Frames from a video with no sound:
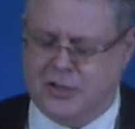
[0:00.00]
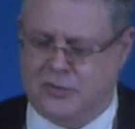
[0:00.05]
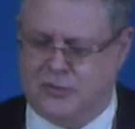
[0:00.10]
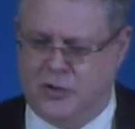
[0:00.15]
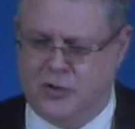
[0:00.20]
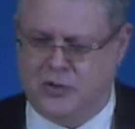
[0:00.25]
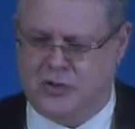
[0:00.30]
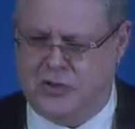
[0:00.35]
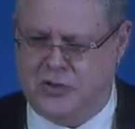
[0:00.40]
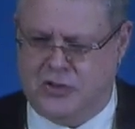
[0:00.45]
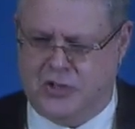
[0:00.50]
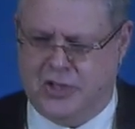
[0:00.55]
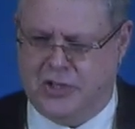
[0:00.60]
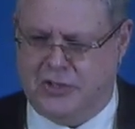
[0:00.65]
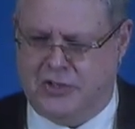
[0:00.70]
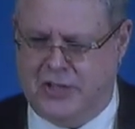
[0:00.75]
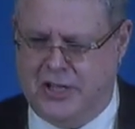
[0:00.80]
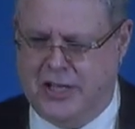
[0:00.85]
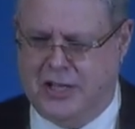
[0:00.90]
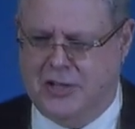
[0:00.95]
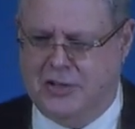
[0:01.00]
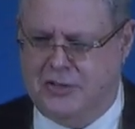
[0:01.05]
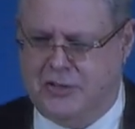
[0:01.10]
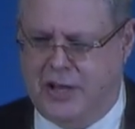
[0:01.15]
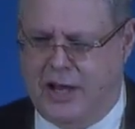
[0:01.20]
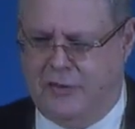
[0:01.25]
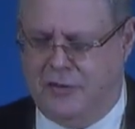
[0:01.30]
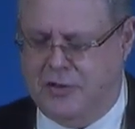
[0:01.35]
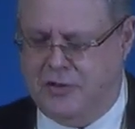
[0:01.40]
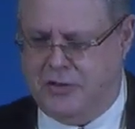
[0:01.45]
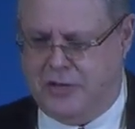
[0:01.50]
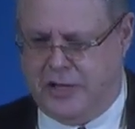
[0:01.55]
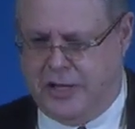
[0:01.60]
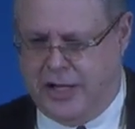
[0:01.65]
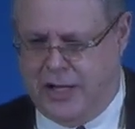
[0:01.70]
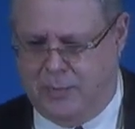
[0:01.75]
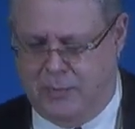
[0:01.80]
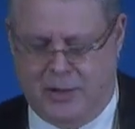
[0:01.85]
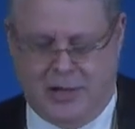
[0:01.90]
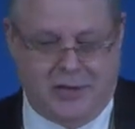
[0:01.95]
verses 16 and
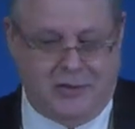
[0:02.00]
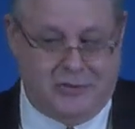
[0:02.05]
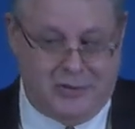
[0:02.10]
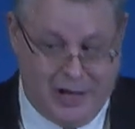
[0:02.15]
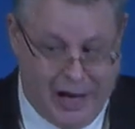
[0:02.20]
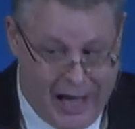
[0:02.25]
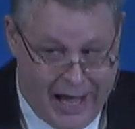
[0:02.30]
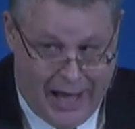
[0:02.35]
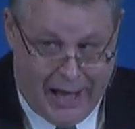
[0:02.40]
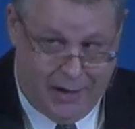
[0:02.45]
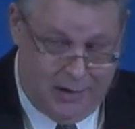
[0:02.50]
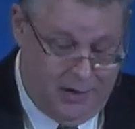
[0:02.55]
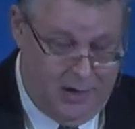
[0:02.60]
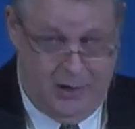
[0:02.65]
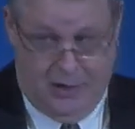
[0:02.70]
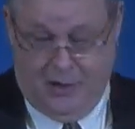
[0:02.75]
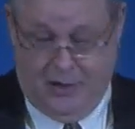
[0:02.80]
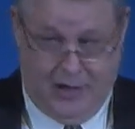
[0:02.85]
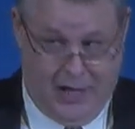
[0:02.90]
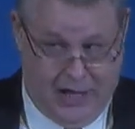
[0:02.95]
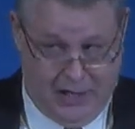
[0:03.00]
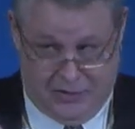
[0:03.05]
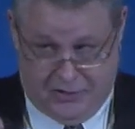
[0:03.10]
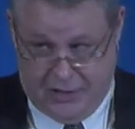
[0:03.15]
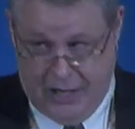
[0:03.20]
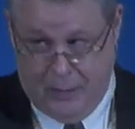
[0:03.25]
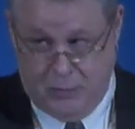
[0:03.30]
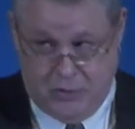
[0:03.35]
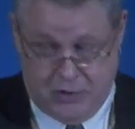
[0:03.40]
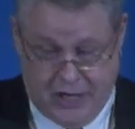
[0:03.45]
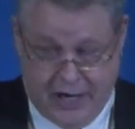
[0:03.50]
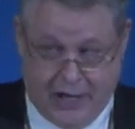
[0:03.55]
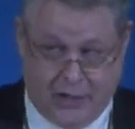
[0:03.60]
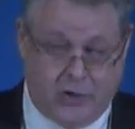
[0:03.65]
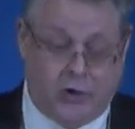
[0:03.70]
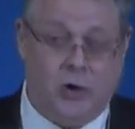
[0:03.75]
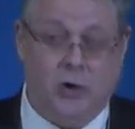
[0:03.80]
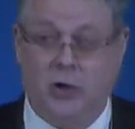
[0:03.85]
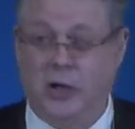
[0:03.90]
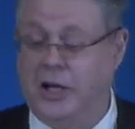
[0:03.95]
17, but it's not a subject
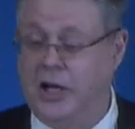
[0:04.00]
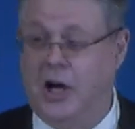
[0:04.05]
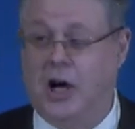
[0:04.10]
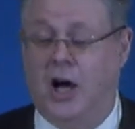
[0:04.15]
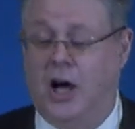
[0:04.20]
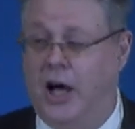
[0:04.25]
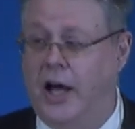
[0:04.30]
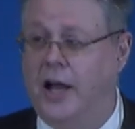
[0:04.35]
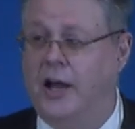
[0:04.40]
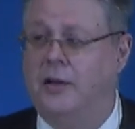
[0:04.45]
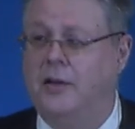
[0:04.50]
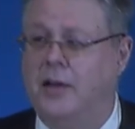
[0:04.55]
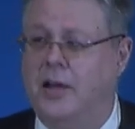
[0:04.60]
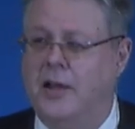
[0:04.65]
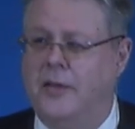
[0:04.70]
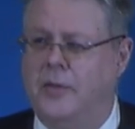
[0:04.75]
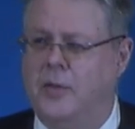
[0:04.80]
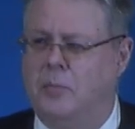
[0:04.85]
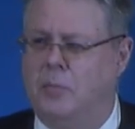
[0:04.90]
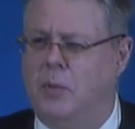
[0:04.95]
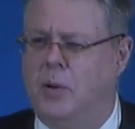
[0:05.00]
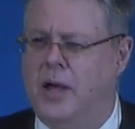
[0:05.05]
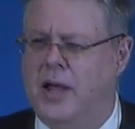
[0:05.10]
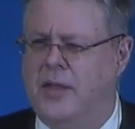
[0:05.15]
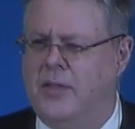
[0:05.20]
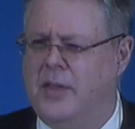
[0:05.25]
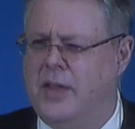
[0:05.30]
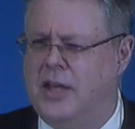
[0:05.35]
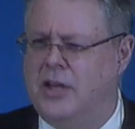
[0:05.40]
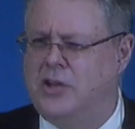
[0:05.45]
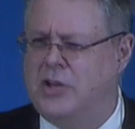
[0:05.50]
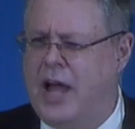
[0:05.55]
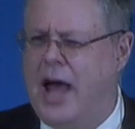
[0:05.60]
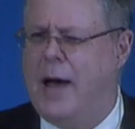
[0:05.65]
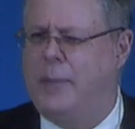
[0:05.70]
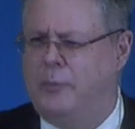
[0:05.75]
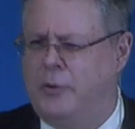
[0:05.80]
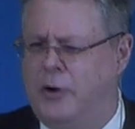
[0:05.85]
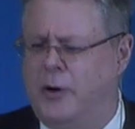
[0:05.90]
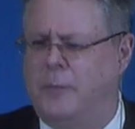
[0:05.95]
early on in the, in the
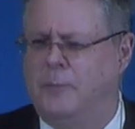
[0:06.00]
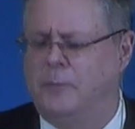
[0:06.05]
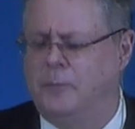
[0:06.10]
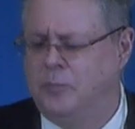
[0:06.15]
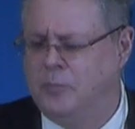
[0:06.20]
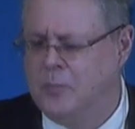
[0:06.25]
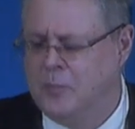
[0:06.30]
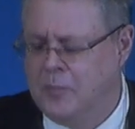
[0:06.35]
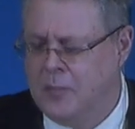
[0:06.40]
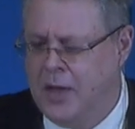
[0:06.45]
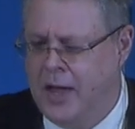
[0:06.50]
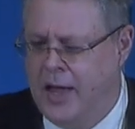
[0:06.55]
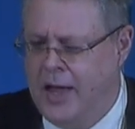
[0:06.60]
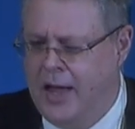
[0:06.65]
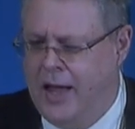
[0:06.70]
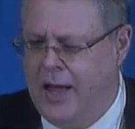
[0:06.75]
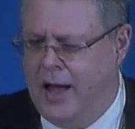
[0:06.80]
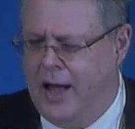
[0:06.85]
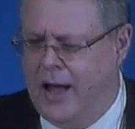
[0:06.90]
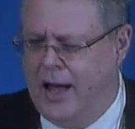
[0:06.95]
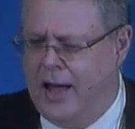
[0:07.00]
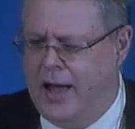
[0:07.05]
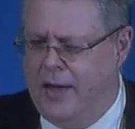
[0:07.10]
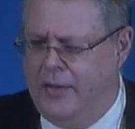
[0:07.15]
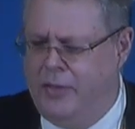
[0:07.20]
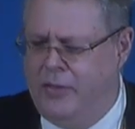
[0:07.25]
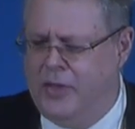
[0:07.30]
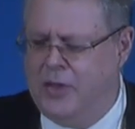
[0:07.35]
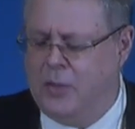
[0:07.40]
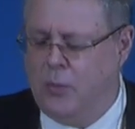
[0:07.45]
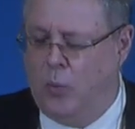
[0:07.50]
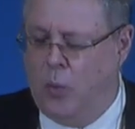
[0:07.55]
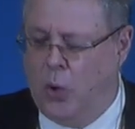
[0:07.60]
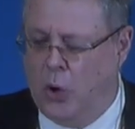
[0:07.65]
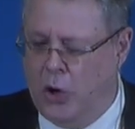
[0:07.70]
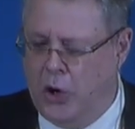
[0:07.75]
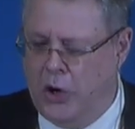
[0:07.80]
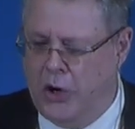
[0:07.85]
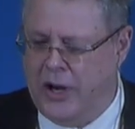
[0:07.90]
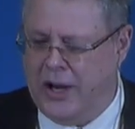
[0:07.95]
chapter the
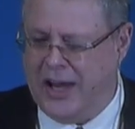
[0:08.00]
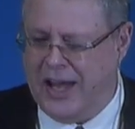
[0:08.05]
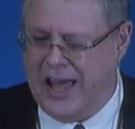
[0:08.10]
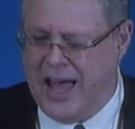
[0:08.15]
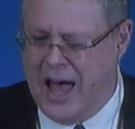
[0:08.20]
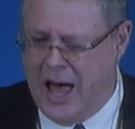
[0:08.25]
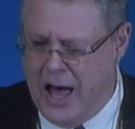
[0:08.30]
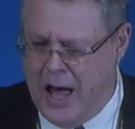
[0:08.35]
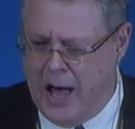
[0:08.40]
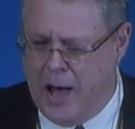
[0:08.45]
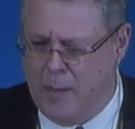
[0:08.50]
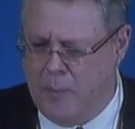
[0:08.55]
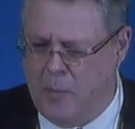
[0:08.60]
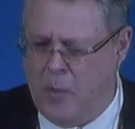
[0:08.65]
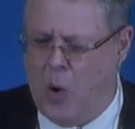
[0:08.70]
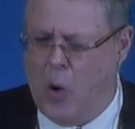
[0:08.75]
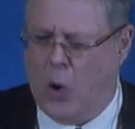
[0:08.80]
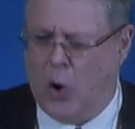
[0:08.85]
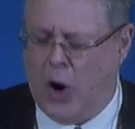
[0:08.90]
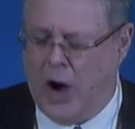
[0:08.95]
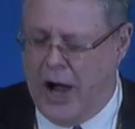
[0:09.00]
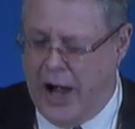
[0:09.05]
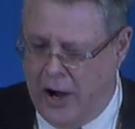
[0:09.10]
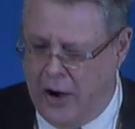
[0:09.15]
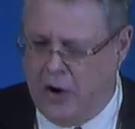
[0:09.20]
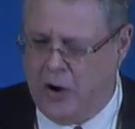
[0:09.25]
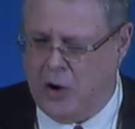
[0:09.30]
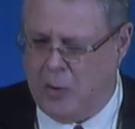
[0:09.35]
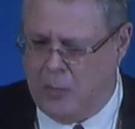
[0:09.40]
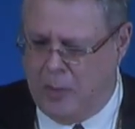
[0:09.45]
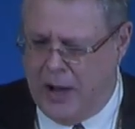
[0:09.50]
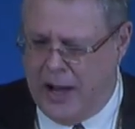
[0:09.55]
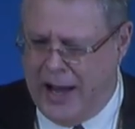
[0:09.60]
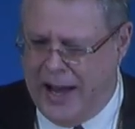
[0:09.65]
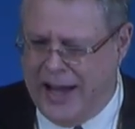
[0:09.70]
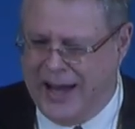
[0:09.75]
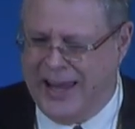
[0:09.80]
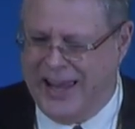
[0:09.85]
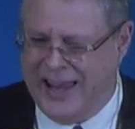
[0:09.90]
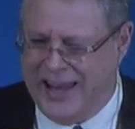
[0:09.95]
word come or
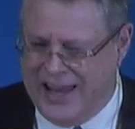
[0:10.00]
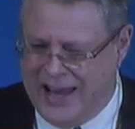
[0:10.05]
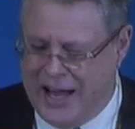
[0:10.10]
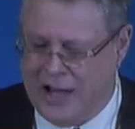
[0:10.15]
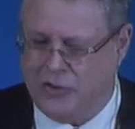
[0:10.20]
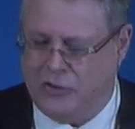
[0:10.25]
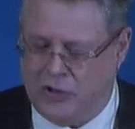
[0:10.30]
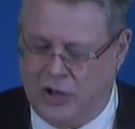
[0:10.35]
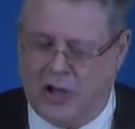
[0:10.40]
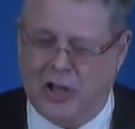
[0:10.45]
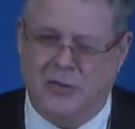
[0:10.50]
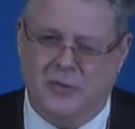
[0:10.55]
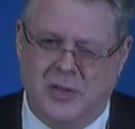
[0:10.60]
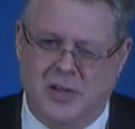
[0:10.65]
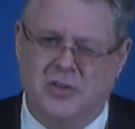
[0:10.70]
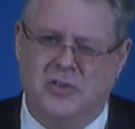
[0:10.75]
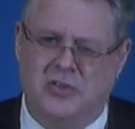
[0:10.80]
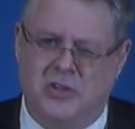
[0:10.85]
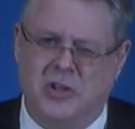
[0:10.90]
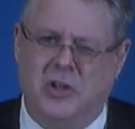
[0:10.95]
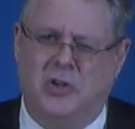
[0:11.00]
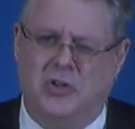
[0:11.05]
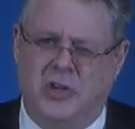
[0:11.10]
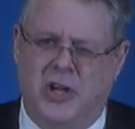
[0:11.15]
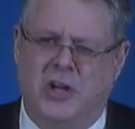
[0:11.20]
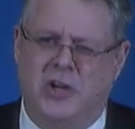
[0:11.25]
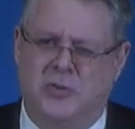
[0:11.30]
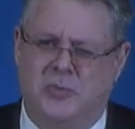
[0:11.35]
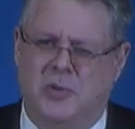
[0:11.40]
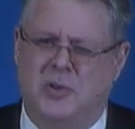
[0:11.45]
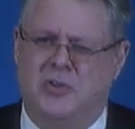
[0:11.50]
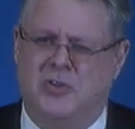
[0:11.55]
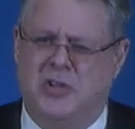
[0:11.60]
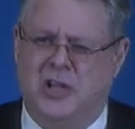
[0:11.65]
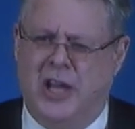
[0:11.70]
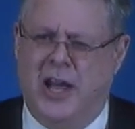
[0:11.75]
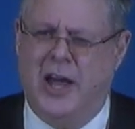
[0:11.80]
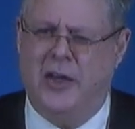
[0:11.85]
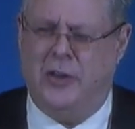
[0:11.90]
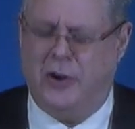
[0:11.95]
erkomai connects all of these seal judgments
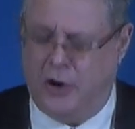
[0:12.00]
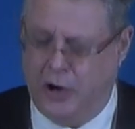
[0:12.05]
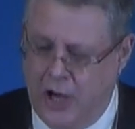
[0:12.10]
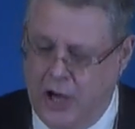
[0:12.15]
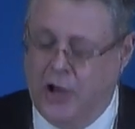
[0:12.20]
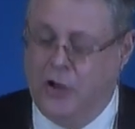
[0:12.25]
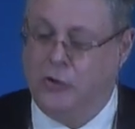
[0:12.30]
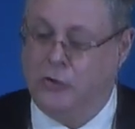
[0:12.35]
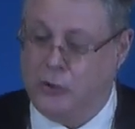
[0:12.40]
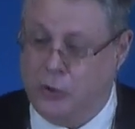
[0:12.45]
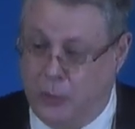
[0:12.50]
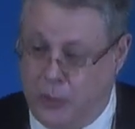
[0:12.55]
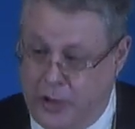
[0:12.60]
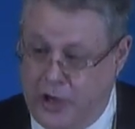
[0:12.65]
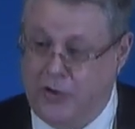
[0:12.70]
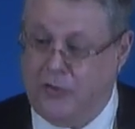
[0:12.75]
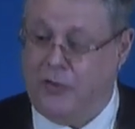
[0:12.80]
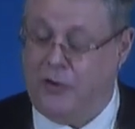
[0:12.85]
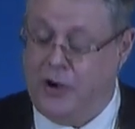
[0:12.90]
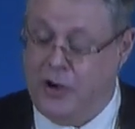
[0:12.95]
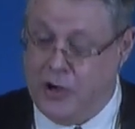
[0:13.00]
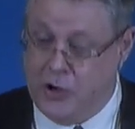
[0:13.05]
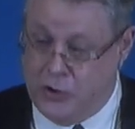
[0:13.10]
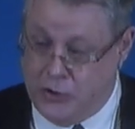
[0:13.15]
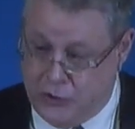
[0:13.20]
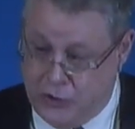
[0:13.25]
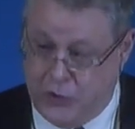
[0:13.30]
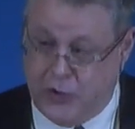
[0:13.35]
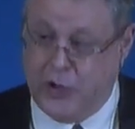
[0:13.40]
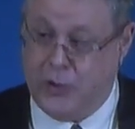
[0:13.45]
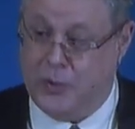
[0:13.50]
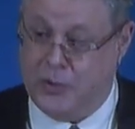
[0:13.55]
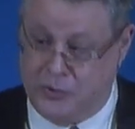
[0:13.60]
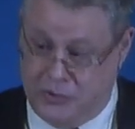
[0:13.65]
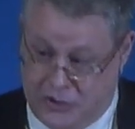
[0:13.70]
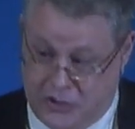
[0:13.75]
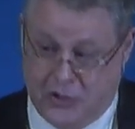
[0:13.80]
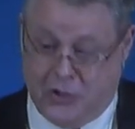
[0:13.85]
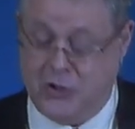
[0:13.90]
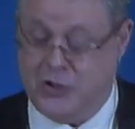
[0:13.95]
together. So whatever you're doing with
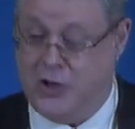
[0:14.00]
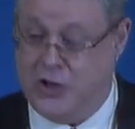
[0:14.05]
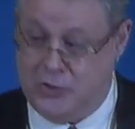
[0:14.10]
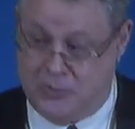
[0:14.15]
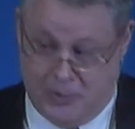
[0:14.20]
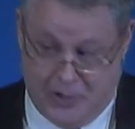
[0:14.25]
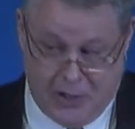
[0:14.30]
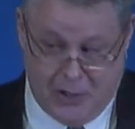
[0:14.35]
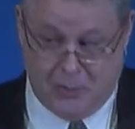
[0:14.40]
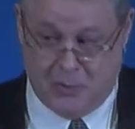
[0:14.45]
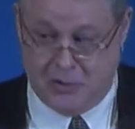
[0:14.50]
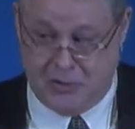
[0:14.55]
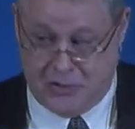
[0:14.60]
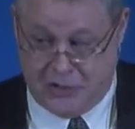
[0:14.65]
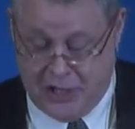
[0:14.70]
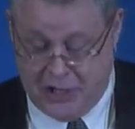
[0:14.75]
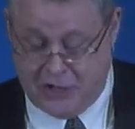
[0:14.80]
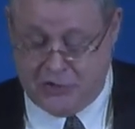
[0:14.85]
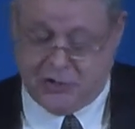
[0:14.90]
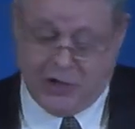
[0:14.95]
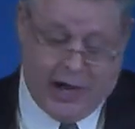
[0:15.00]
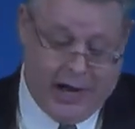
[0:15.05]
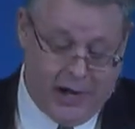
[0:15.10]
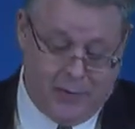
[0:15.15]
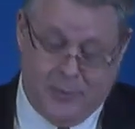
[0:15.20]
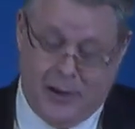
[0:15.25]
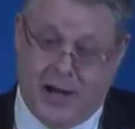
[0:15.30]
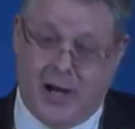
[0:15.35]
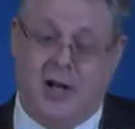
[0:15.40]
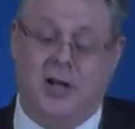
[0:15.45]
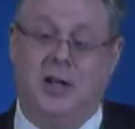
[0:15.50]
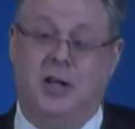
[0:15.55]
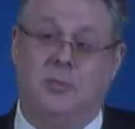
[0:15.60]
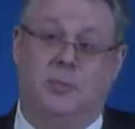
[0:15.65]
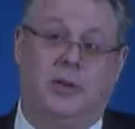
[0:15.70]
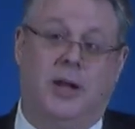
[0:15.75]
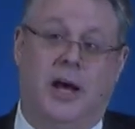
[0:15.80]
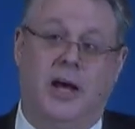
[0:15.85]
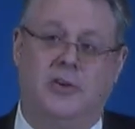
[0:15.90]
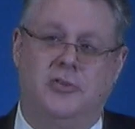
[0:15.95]
seal judgment number six automatically
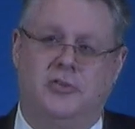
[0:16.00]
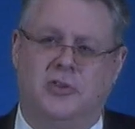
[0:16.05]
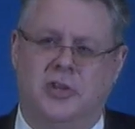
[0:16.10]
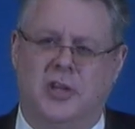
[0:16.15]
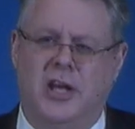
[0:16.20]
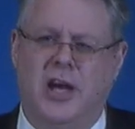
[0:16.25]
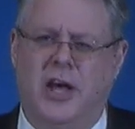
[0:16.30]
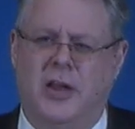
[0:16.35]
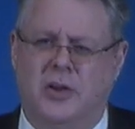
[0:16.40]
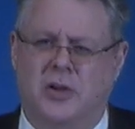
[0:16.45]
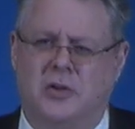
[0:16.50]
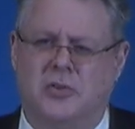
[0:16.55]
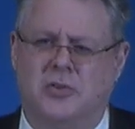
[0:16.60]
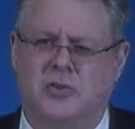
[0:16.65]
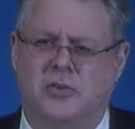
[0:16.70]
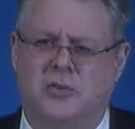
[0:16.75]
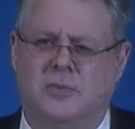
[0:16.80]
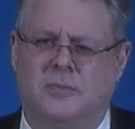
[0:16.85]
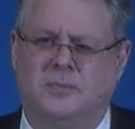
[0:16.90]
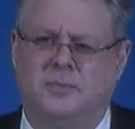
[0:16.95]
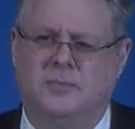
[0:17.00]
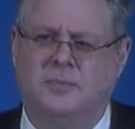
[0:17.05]
applies to the others.